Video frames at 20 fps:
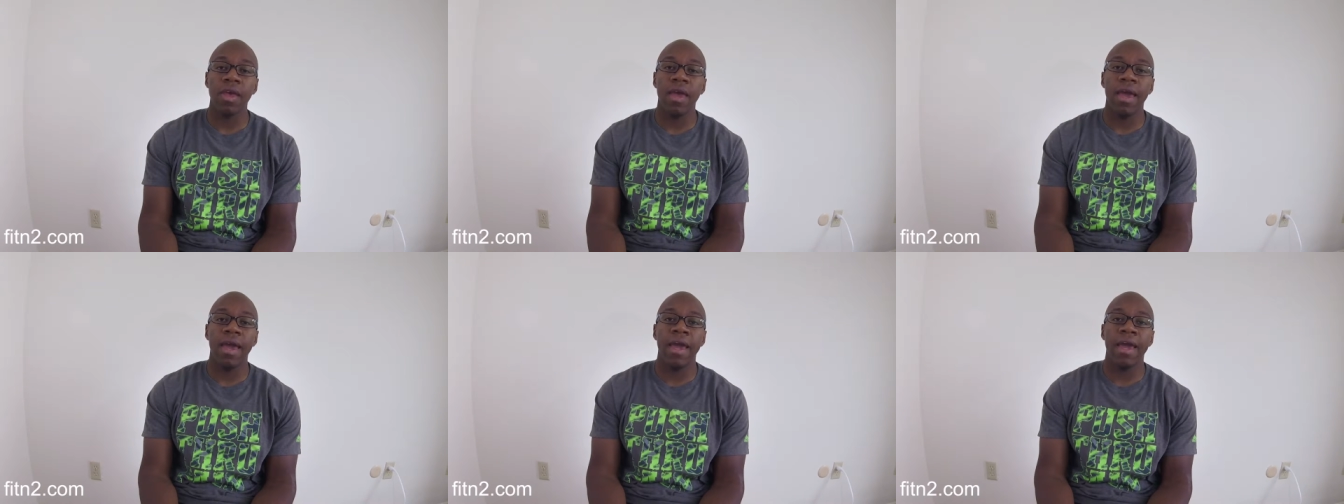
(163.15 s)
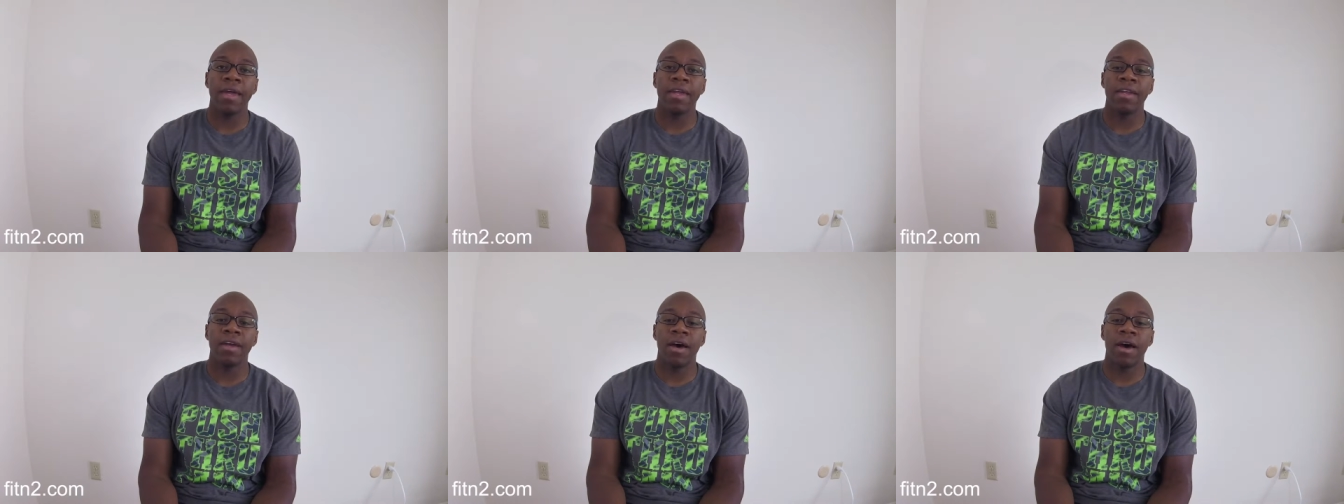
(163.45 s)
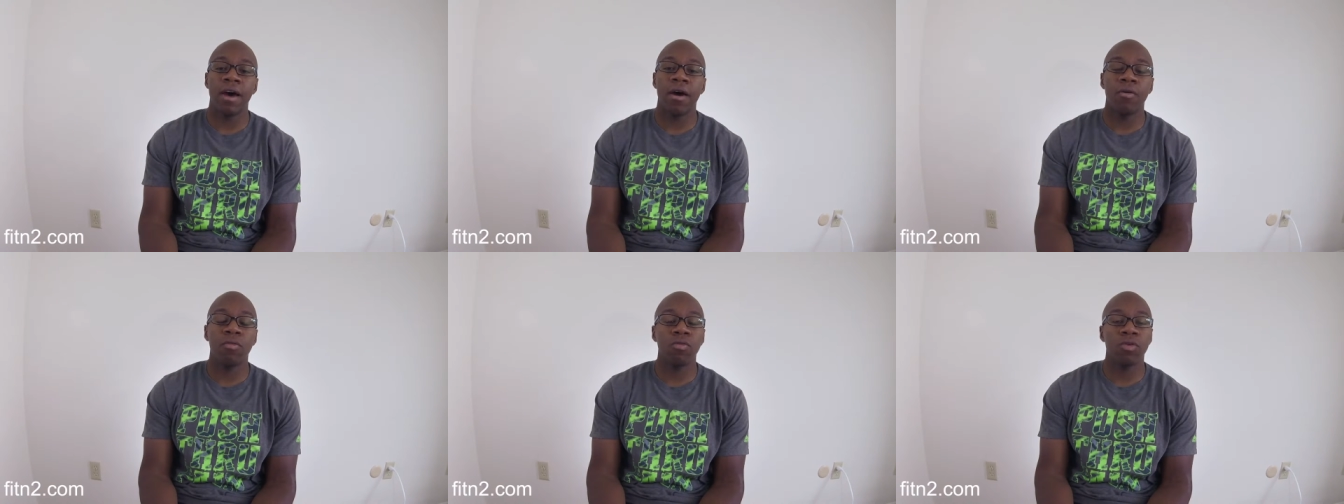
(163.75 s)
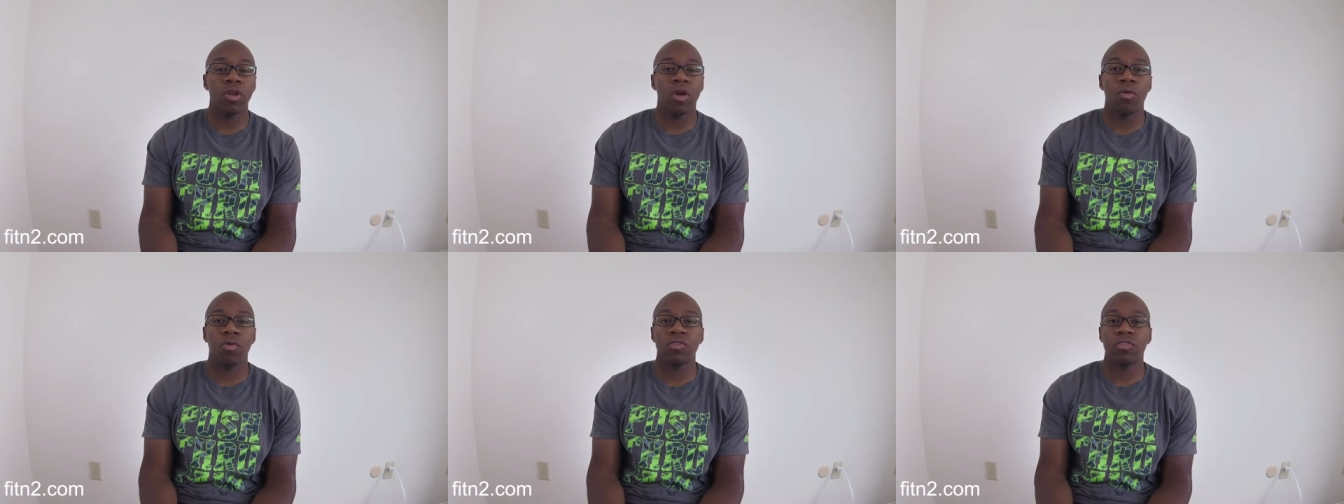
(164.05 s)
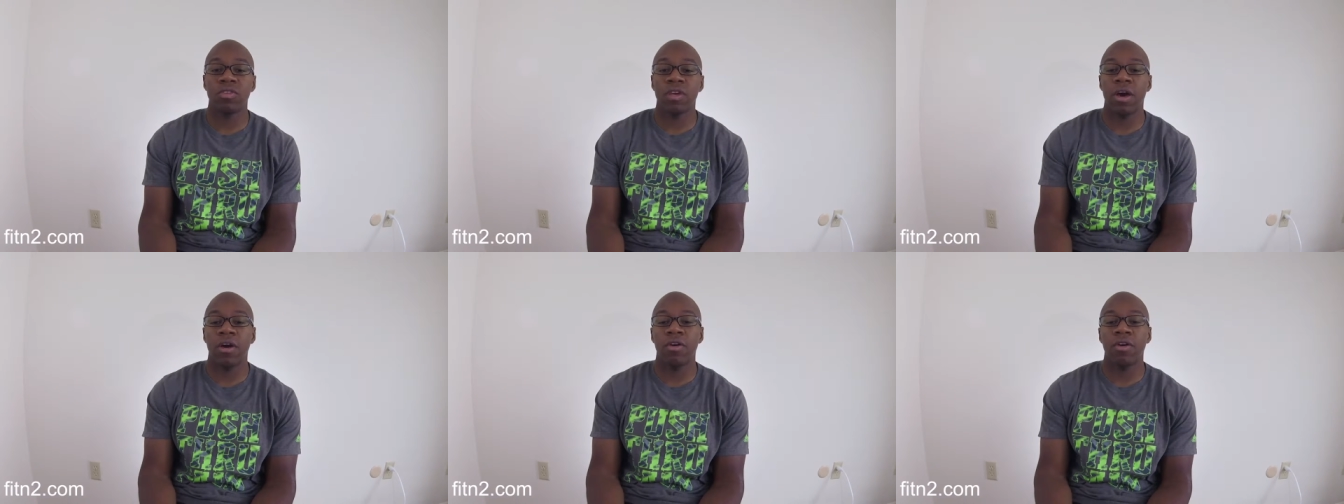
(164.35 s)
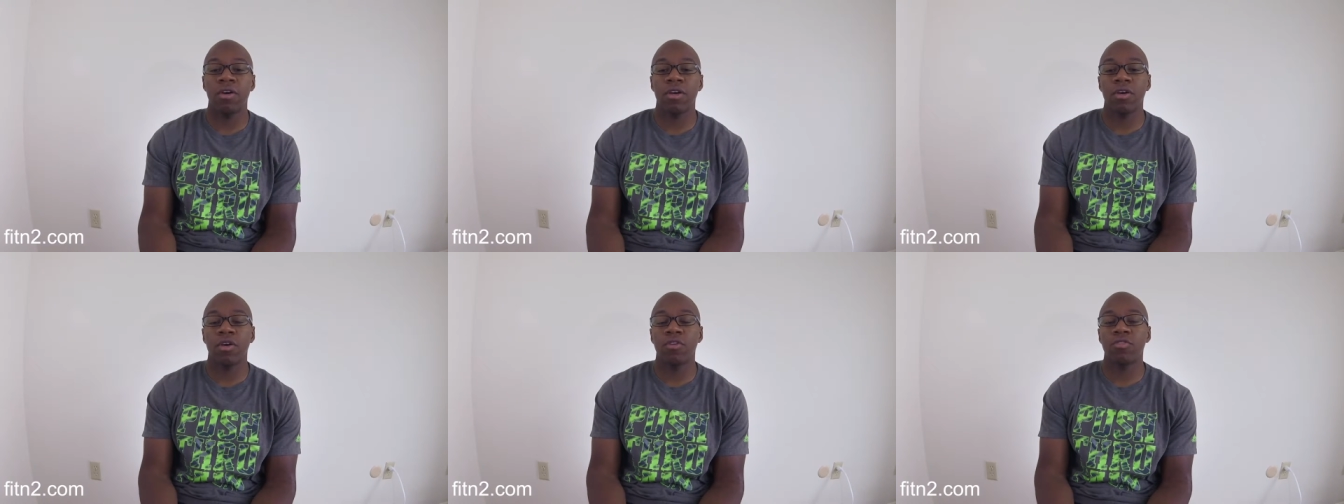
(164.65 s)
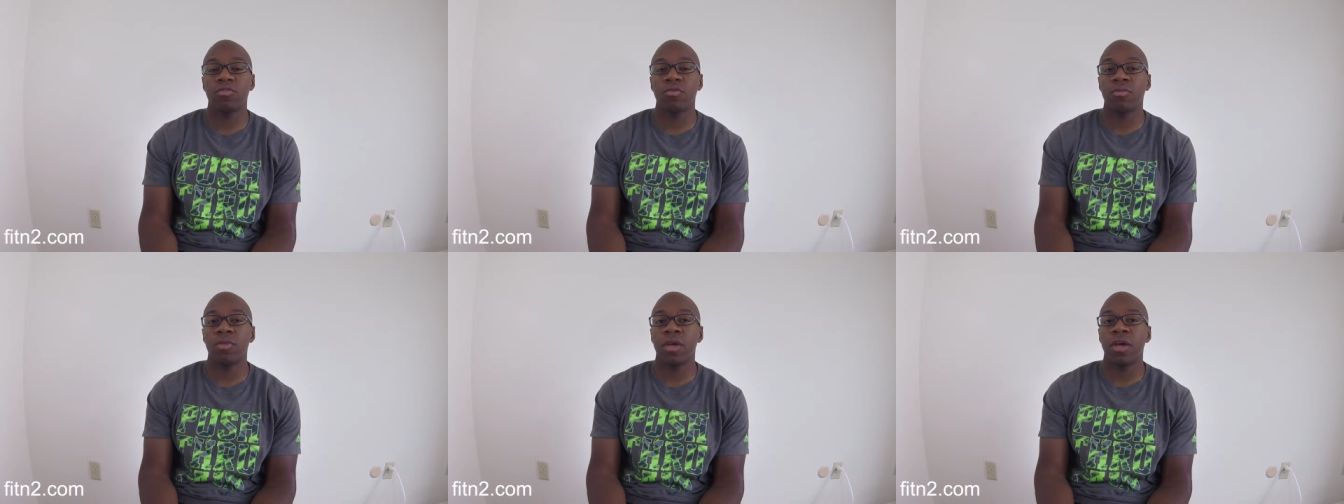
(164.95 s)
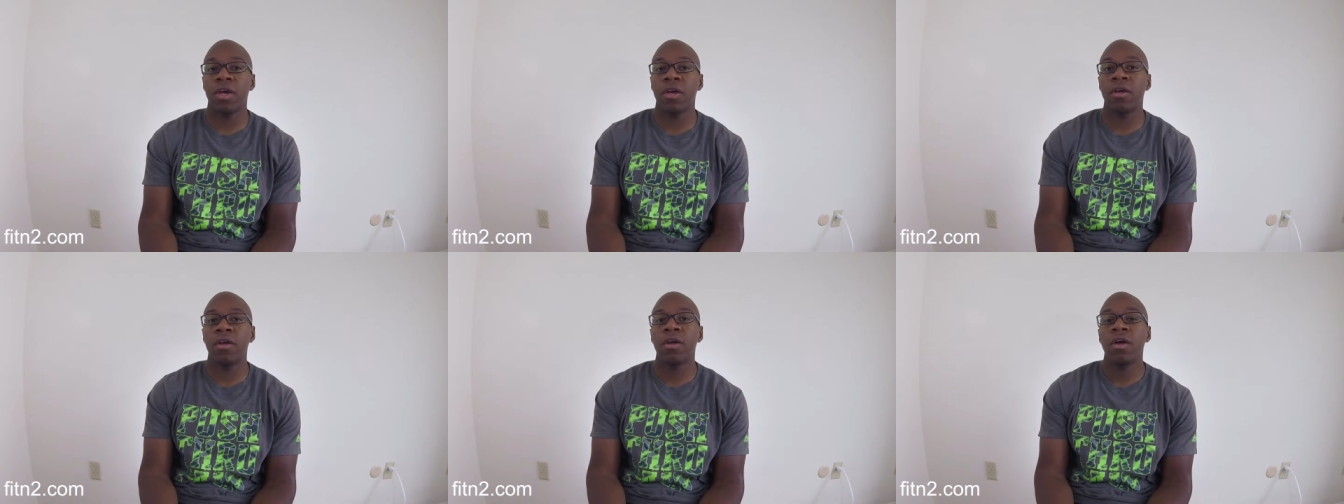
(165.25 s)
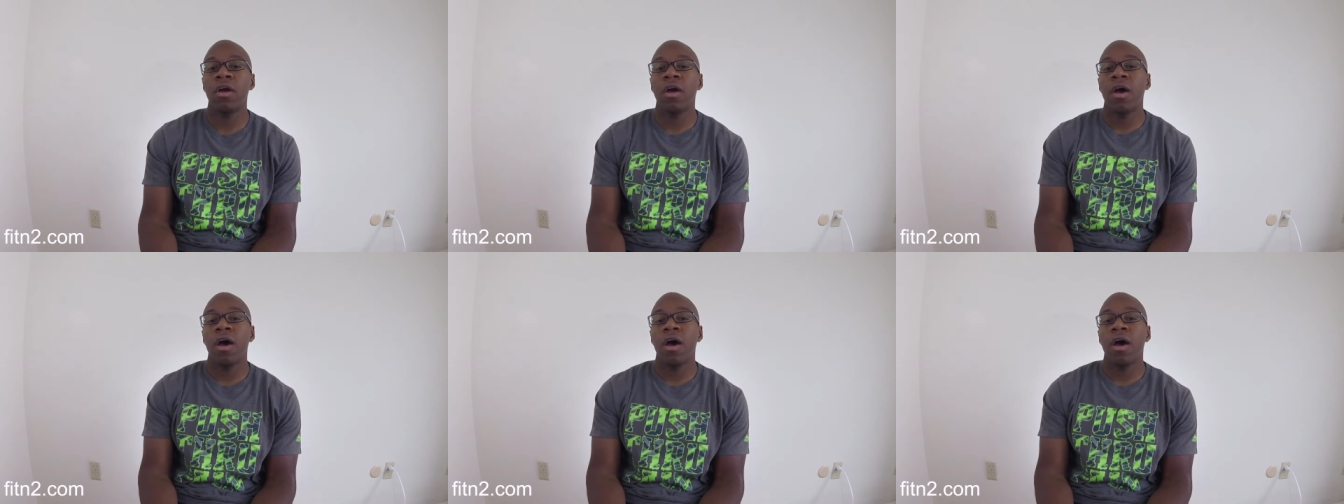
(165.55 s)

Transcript: and uh, you know, we'll see how it goes from there.